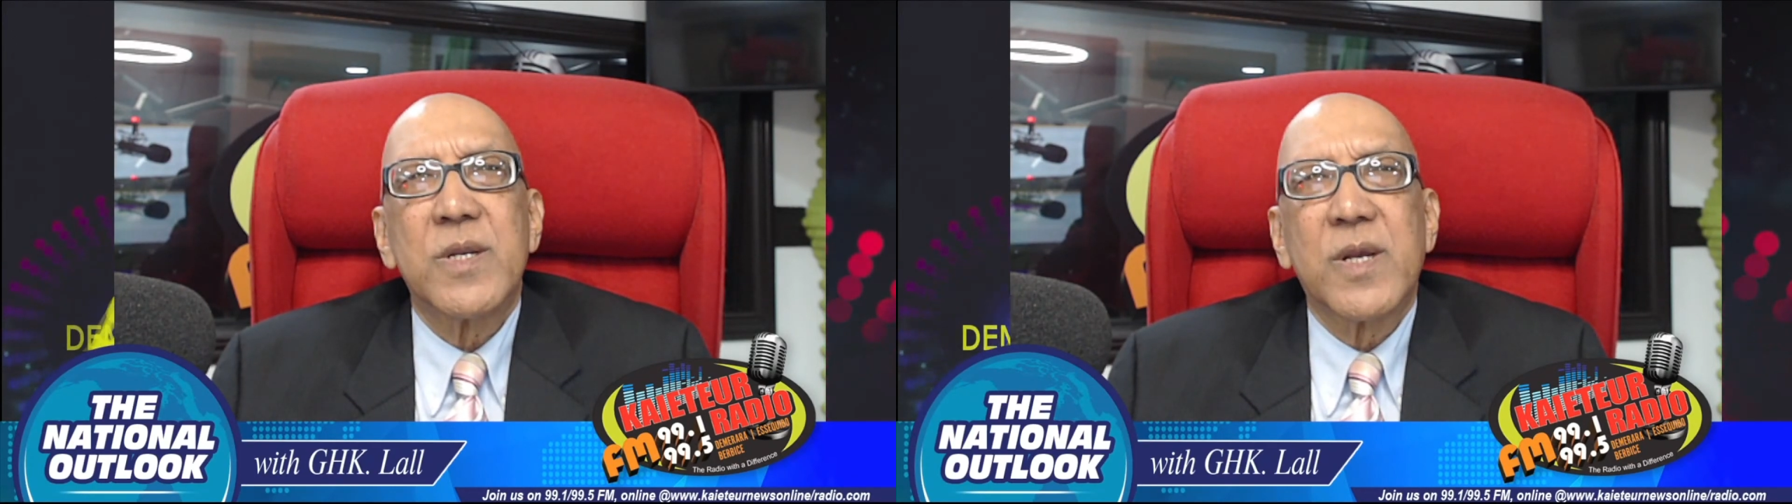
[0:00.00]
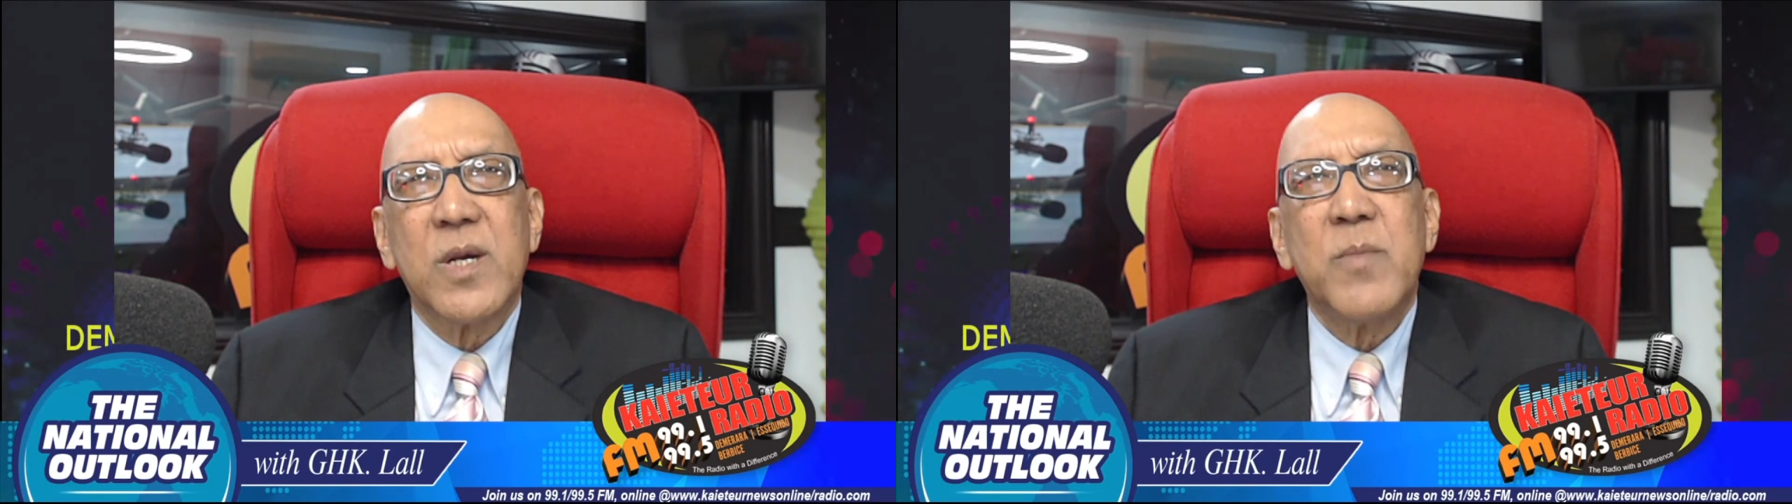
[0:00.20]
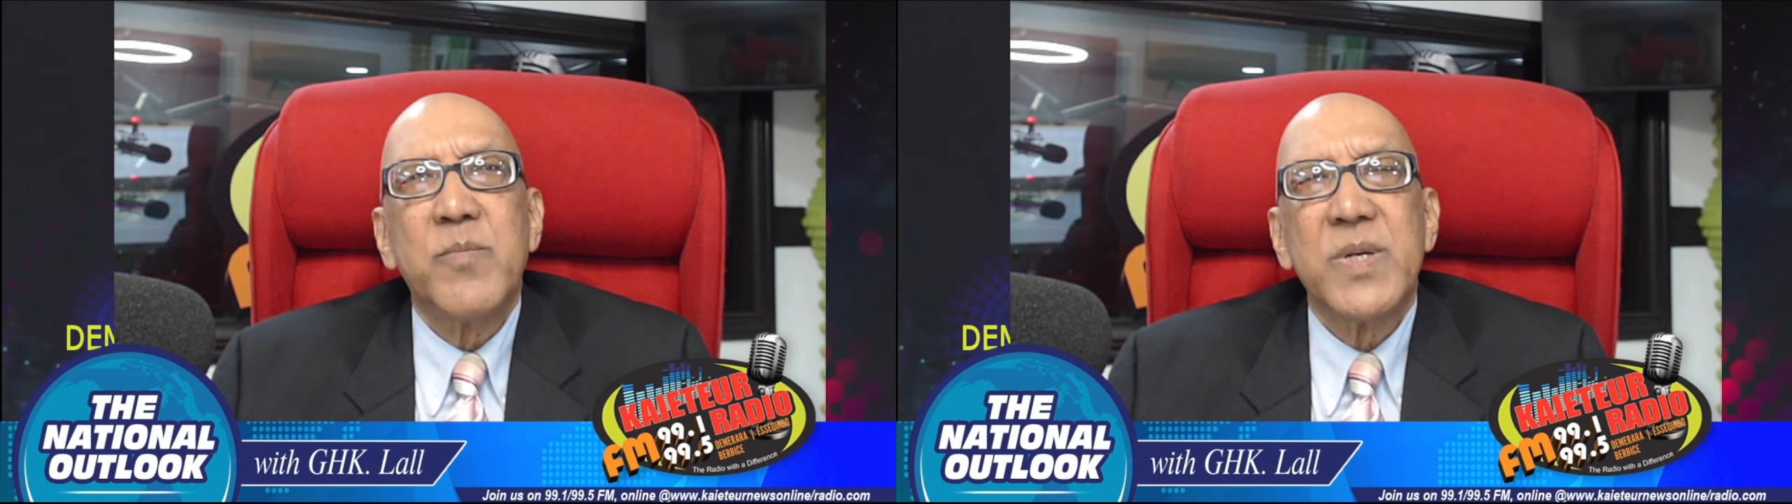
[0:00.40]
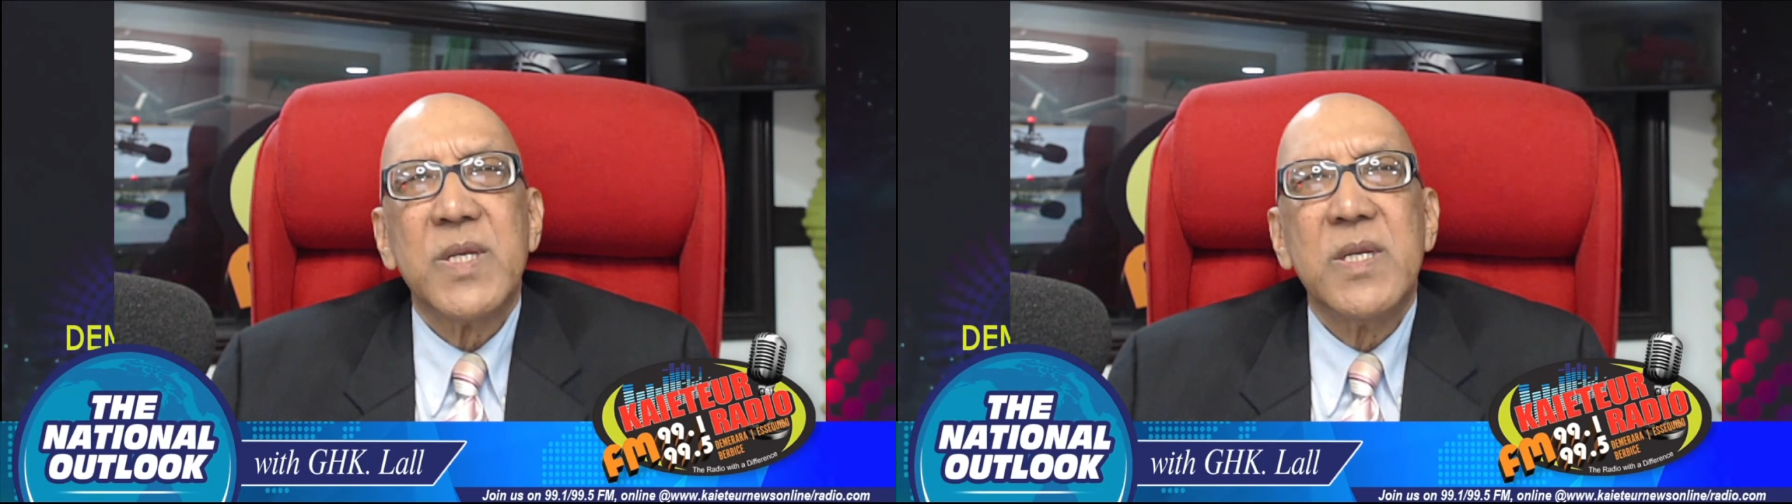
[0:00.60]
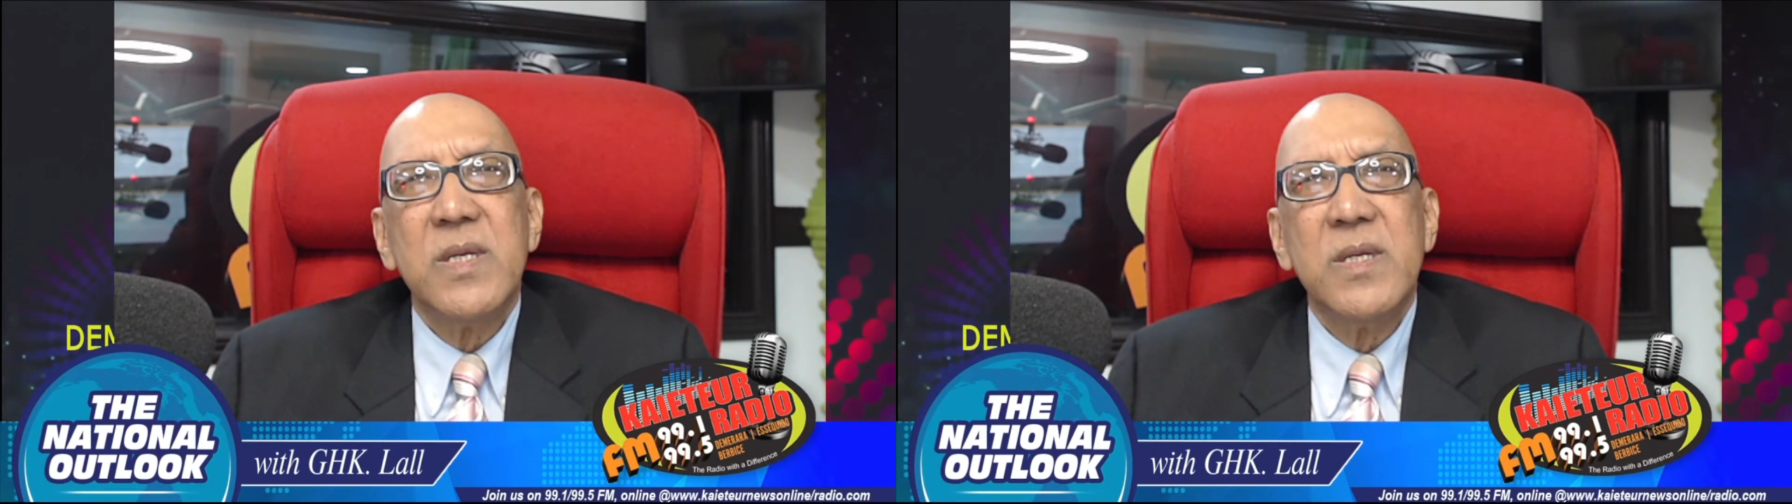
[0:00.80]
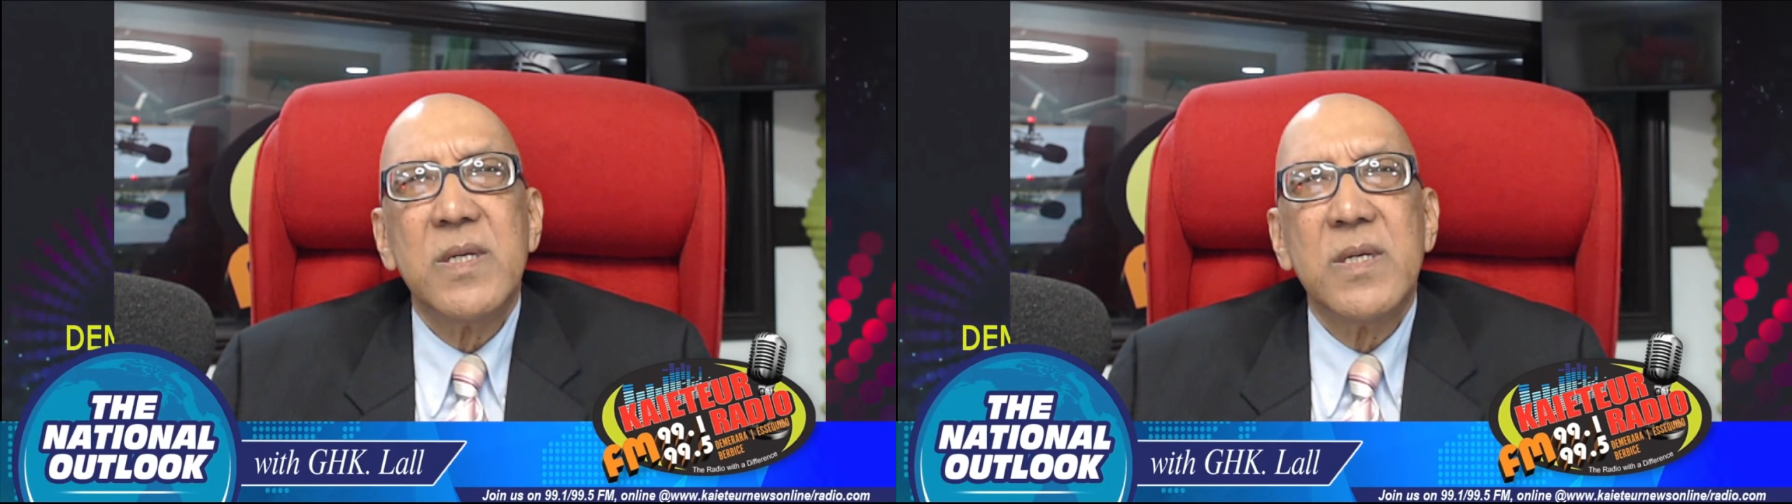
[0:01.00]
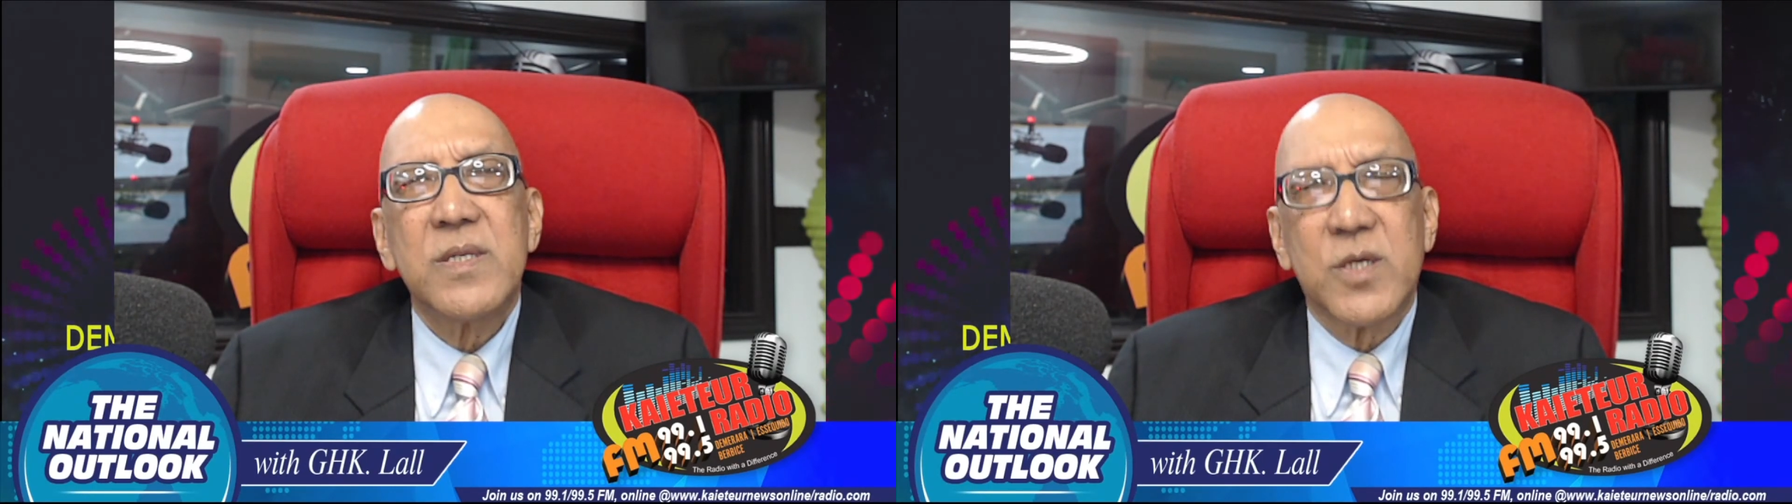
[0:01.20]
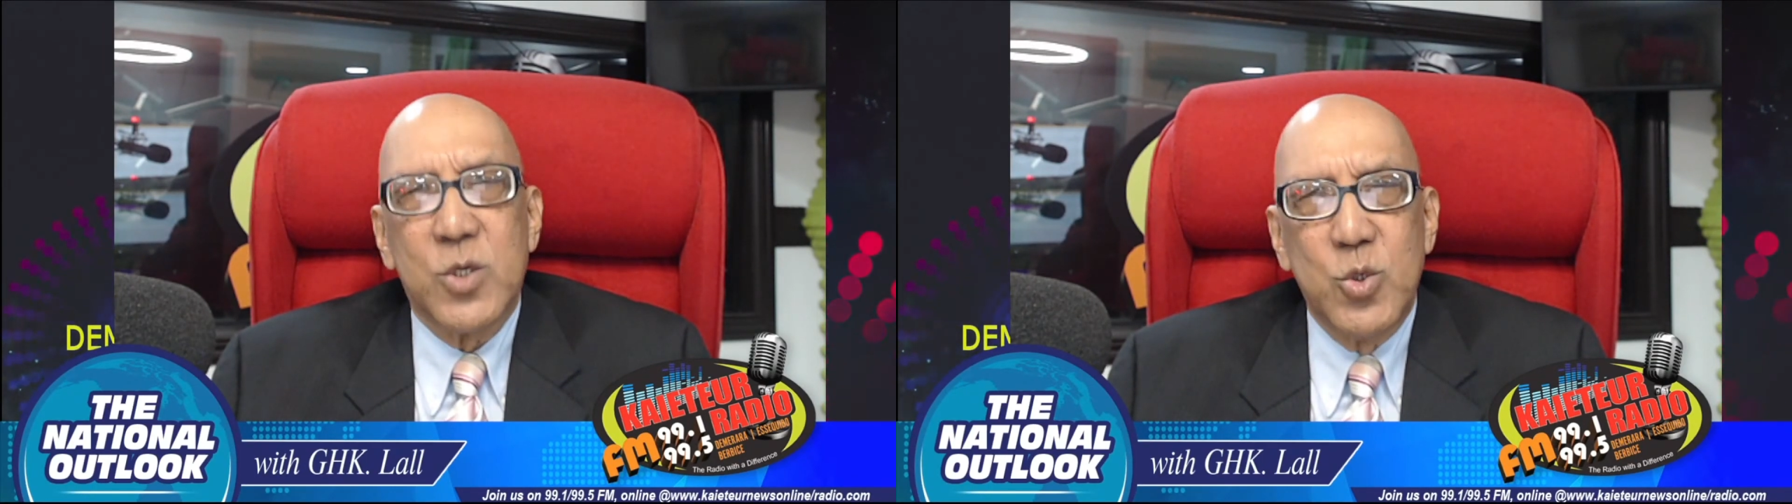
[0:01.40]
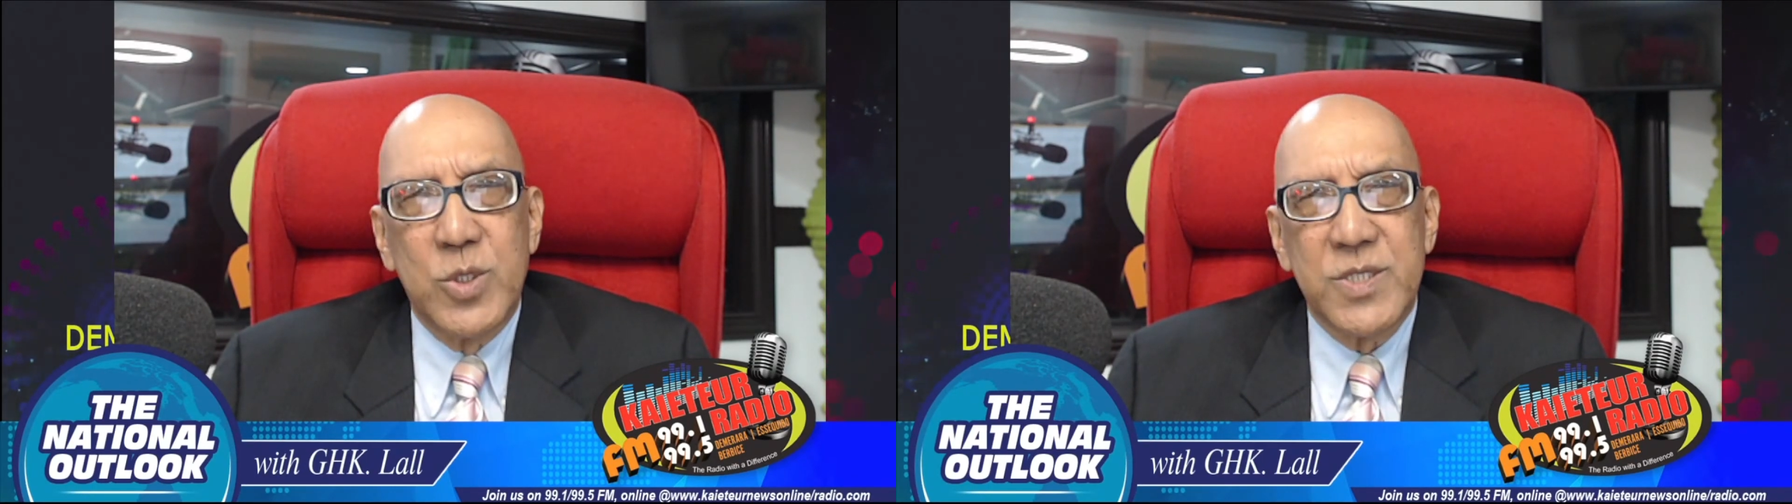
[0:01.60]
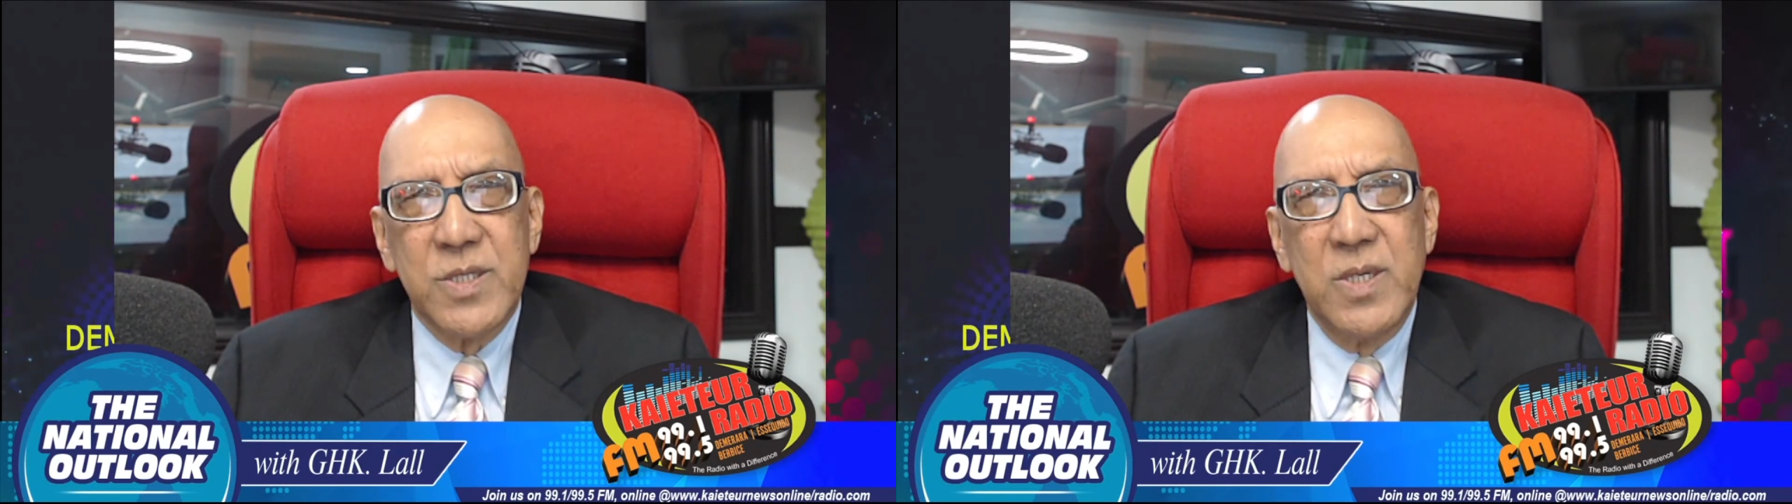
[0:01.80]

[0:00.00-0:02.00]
the company to court.